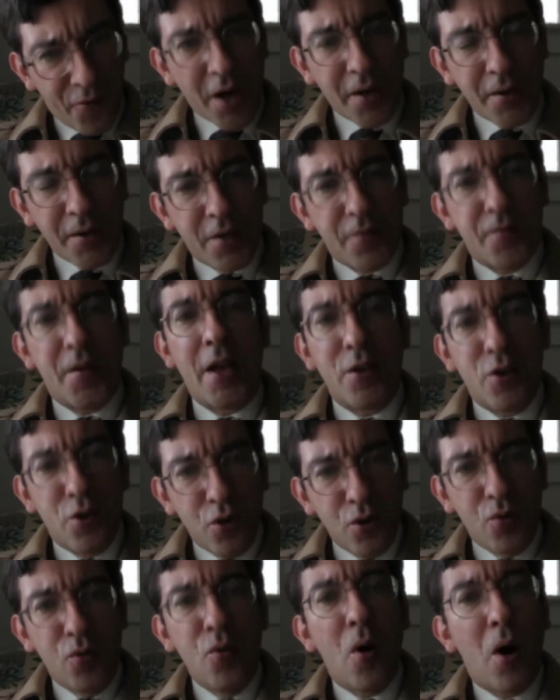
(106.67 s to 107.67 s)
front that
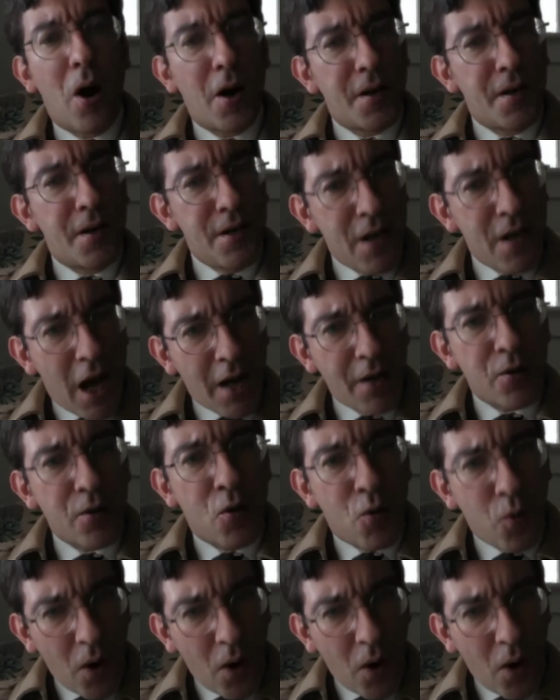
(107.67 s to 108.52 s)
you are not